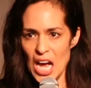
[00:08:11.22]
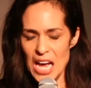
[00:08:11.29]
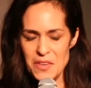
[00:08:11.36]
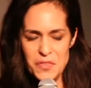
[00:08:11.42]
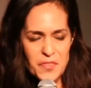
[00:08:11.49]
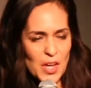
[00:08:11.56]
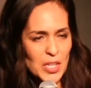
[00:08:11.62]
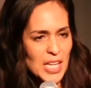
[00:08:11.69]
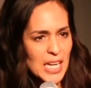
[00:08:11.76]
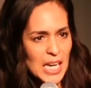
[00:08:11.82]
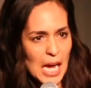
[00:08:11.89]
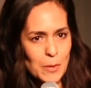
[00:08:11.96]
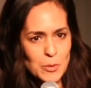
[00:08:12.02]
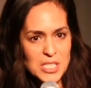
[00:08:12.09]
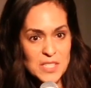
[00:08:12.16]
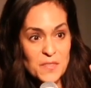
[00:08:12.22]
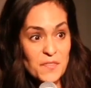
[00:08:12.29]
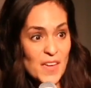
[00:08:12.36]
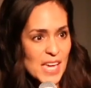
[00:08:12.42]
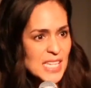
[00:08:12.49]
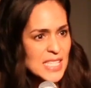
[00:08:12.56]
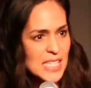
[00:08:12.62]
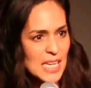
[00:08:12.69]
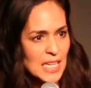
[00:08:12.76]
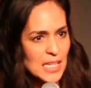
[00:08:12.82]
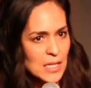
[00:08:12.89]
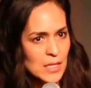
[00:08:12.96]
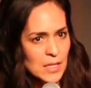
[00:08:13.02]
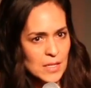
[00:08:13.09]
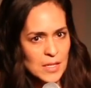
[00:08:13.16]
I felt like I was
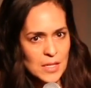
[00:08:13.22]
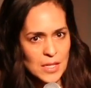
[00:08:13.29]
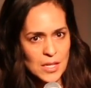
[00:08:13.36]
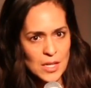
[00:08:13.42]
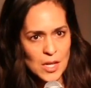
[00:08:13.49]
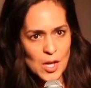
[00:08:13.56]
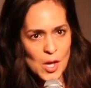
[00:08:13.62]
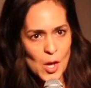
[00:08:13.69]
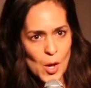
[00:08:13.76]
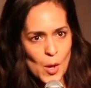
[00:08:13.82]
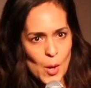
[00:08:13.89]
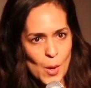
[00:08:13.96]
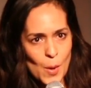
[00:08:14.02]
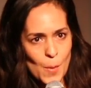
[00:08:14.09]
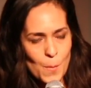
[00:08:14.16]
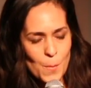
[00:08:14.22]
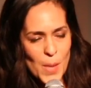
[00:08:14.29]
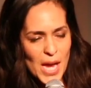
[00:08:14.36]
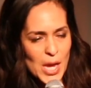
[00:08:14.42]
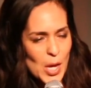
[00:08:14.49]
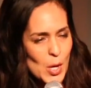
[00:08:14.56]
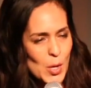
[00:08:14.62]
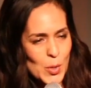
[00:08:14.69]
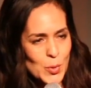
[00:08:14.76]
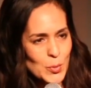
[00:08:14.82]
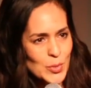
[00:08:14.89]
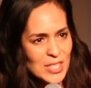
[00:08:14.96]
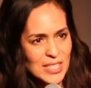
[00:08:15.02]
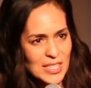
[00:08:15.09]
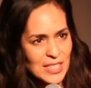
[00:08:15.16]
facing my
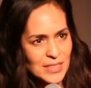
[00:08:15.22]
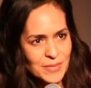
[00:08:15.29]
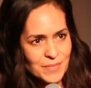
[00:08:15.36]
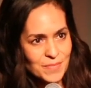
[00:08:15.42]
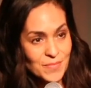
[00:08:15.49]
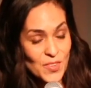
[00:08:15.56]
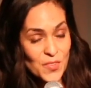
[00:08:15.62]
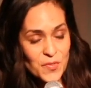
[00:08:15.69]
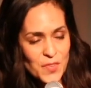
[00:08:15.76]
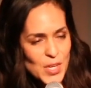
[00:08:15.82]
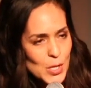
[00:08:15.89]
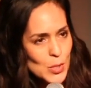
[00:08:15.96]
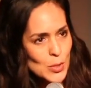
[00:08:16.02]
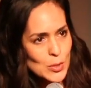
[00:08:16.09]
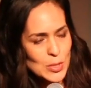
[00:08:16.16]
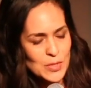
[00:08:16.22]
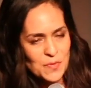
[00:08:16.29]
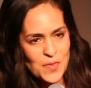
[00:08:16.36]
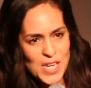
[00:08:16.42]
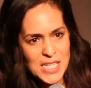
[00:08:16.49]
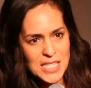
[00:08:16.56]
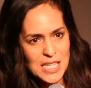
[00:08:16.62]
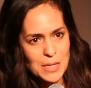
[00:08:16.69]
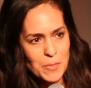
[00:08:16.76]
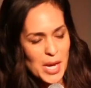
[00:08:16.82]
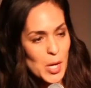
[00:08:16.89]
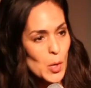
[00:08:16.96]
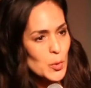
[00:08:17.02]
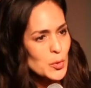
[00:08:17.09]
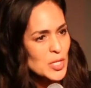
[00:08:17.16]
own fears, facing
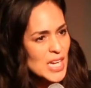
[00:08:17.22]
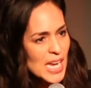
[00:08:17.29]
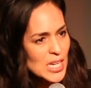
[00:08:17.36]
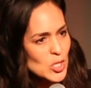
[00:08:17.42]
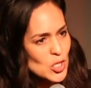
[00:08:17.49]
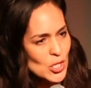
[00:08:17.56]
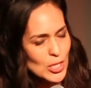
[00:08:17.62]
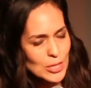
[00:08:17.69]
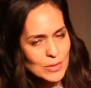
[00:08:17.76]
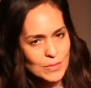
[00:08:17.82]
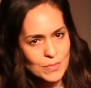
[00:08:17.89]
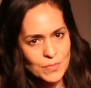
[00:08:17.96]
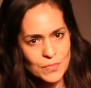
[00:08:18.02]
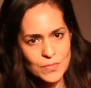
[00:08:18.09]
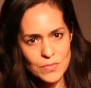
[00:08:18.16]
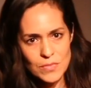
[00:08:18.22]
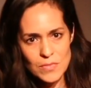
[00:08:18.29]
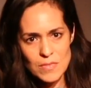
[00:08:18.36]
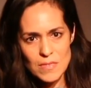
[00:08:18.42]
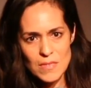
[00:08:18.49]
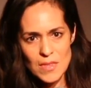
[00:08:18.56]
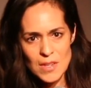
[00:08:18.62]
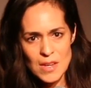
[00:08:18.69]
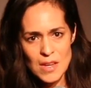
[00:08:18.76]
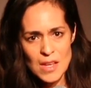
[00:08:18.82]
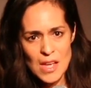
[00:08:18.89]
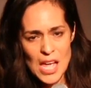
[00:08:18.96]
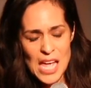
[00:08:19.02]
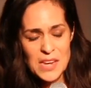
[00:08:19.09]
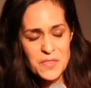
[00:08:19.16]
my own nature,
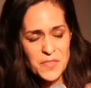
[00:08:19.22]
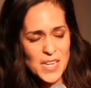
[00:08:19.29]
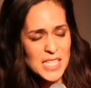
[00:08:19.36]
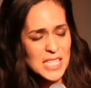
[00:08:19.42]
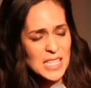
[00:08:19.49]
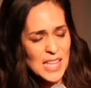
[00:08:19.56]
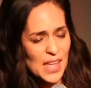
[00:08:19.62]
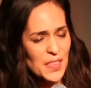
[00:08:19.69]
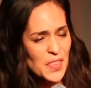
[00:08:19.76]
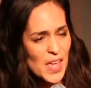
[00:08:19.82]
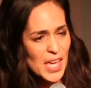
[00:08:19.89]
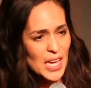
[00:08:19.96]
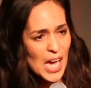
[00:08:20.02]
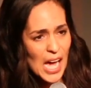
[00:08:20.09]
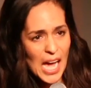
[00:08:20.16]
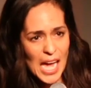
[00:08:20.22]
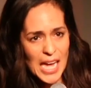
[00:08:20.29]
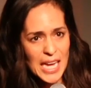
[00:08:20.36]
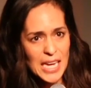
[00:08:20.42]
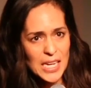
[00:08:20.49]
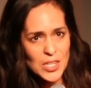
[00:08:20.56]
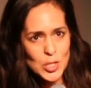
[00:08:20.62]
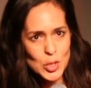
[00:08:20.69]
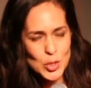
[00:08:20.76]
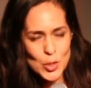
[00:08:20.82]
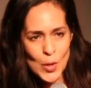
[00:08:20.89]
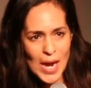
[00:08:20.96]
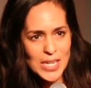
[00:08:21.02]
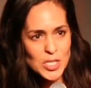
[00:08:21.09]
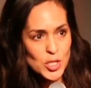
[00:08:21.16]
and facing that thing I
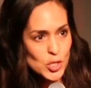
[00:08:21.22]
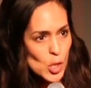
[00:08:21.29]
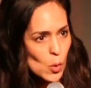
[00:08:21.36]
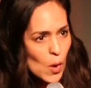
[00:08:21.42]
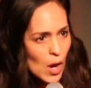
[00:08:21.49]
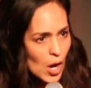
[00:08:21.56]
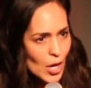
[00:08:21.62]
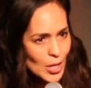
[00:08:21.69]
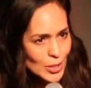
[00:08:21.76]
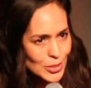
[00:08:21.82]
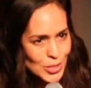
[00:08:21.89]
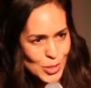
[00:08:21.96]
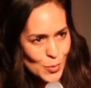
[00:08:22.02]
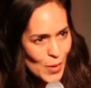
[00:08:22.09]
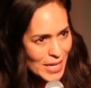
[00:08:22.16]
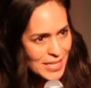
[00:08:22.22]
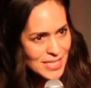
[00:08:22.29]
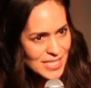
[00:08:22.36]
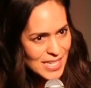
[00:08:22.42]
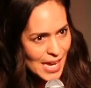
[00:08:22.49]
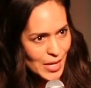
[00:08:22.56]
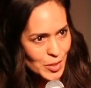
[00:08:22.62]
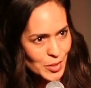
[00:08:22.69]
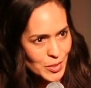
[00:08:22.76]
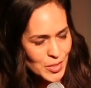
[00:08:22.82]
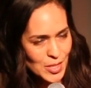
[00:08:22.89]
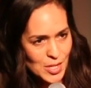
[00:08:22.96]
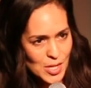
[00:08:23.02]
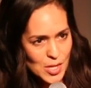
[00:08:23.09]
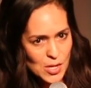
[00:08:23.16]
try so hard to reconcile,
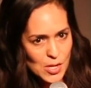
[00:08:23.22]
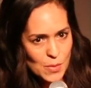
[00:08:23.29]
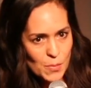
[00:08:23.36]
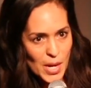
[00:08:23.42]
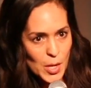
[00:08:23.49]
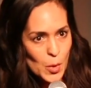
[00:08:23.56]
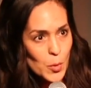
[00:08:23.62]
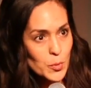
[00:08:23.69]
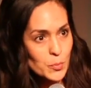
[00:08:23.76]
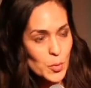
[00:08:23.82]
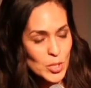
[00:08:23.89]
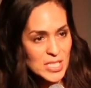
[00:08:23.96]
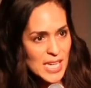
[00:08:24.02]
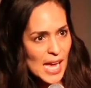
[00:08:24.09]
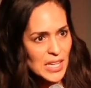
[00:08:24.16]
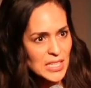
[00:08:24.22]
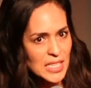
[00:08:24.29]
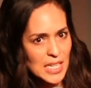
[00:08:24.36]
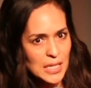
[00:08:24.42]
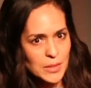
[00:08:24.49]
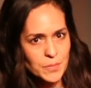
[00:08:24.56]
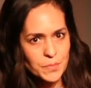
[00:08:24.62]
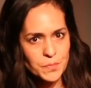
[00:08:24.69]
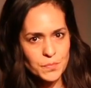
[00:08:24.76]
my own mortality.